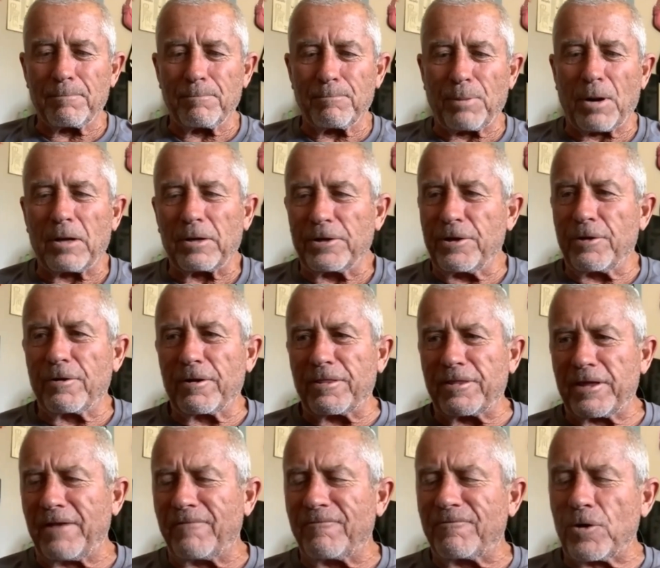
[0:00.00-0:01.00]

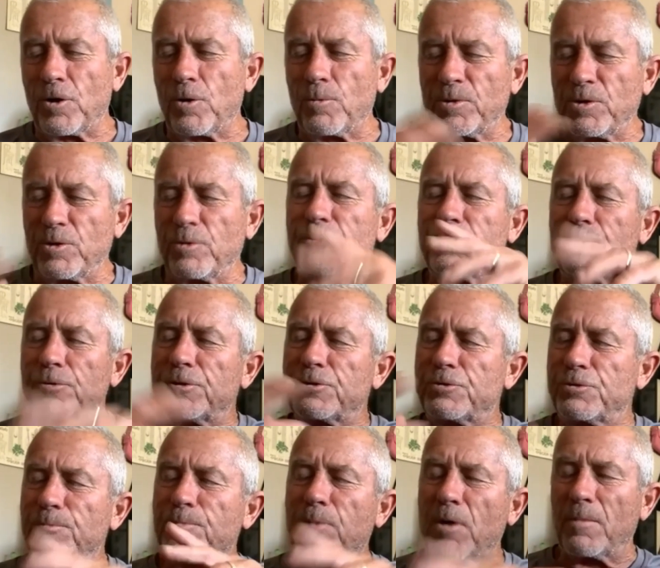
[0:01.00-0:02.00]
Polyurethane foam, when you do a
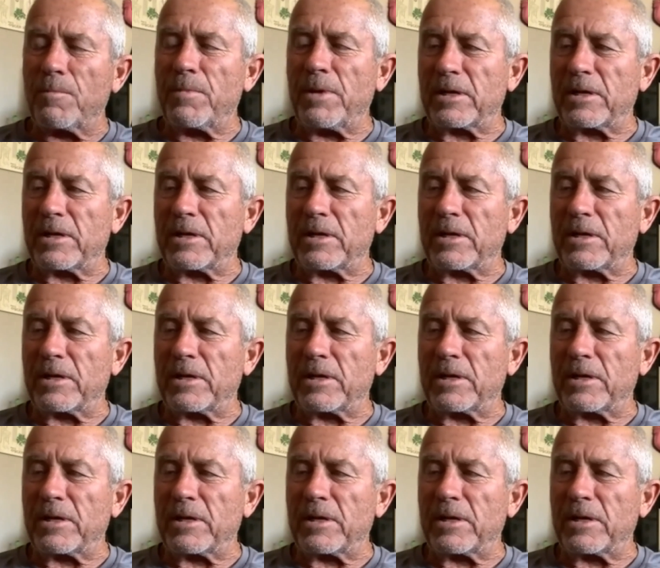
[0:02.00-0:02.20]
two-part